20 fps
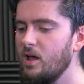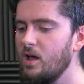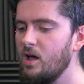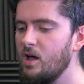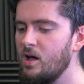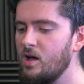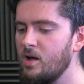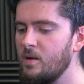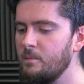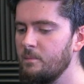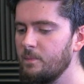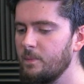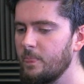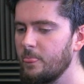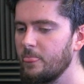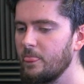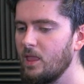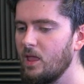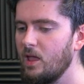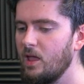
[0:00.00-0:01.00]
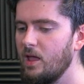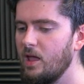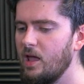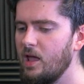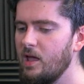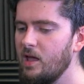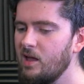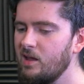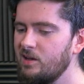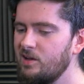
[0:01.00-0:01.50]
Um,
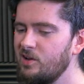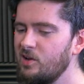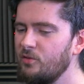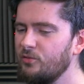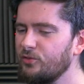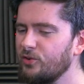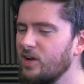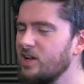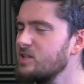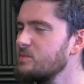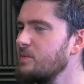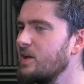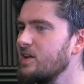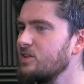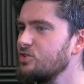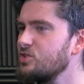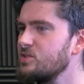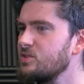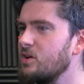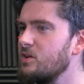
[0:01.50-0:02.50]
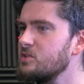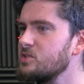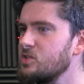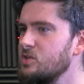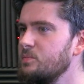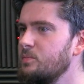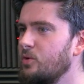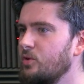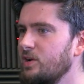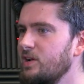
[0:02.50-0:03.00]
and, phrase match is also
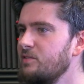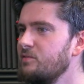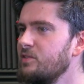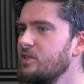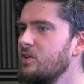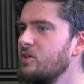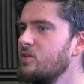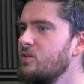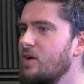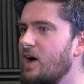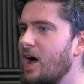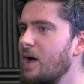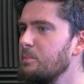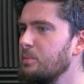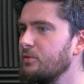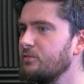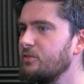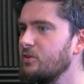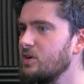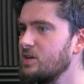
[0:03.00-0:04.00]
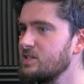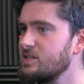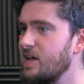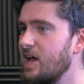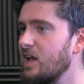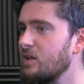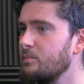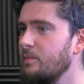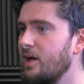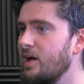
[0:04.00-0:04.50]
important. Even though I prefer
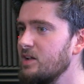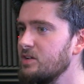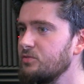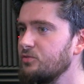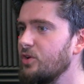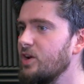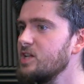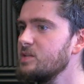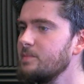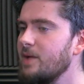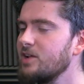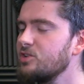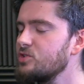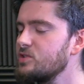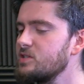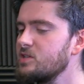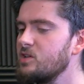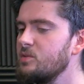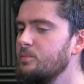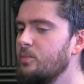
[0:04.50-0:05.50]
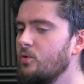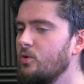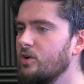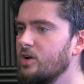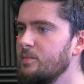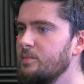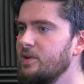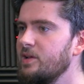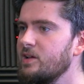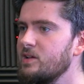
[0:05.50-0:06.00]
exact match, phrase match is still
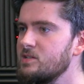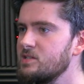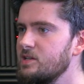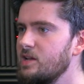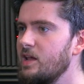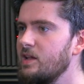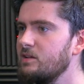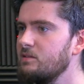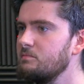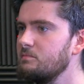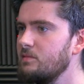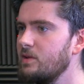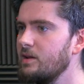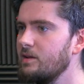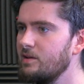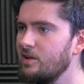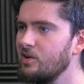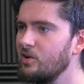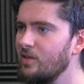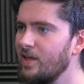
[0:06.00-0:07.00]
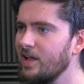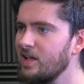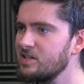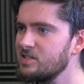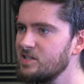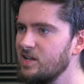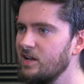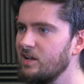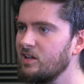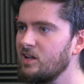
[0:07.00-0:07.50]
important because like I
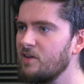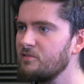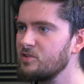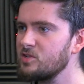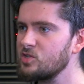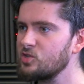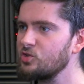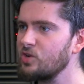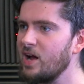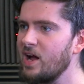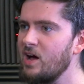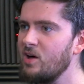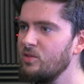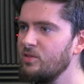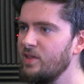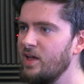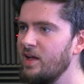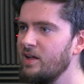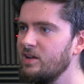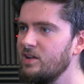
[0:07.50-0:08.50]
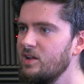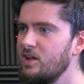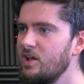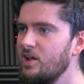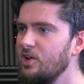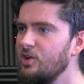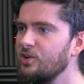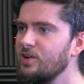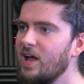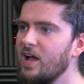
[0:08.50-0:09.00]
said, it covers ground that
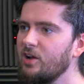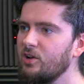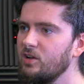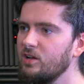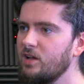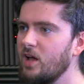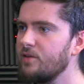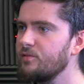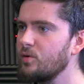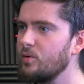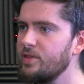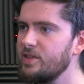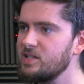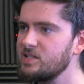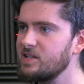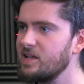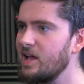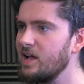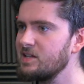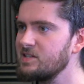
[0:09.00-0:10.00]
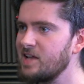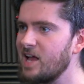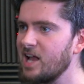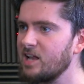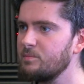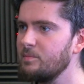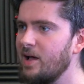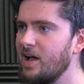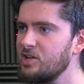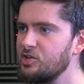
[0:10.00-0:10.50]
you're not going to cover with
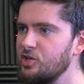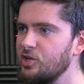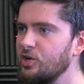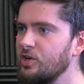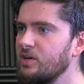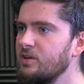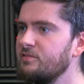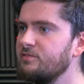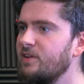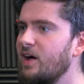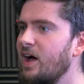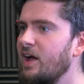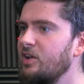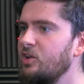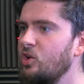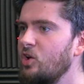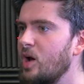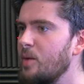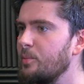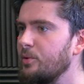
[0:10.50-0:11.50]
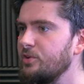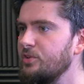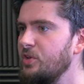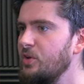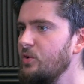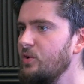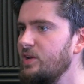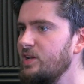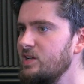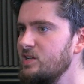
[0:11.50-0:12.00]
exact match, and you're going to find new
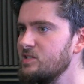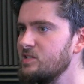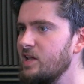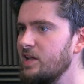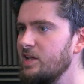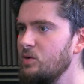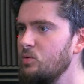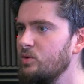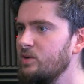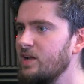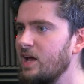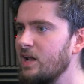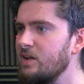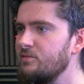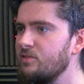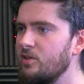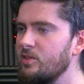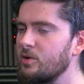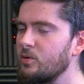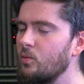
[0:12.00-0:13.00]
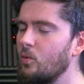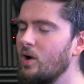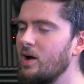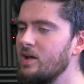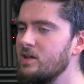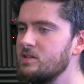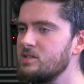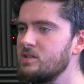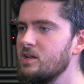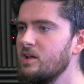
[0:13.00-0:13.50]
opportunities that you would not have
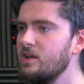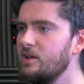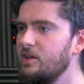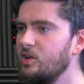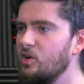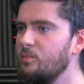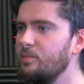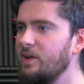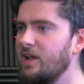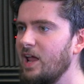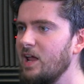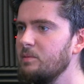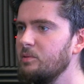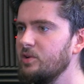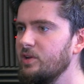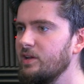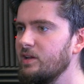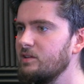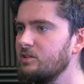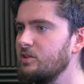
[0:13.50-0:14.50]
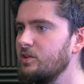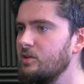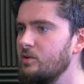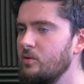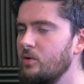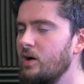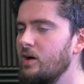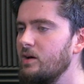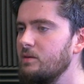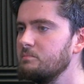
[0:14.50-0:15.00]
otherwise, been able
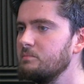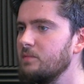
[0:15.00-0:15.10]
to